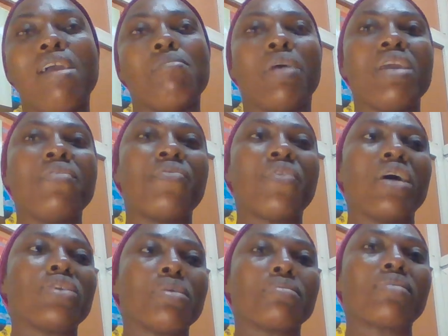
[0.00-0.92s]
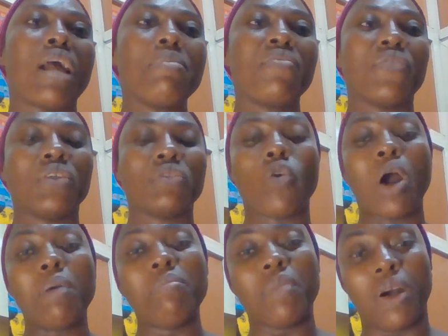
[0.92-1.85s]
But if you are subscribing for
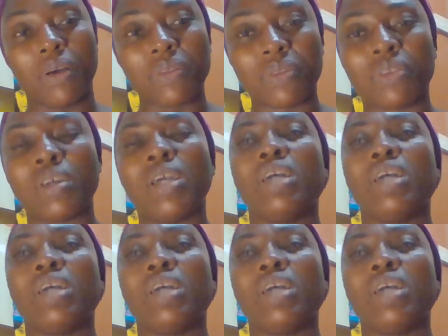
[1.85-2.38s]
1 month,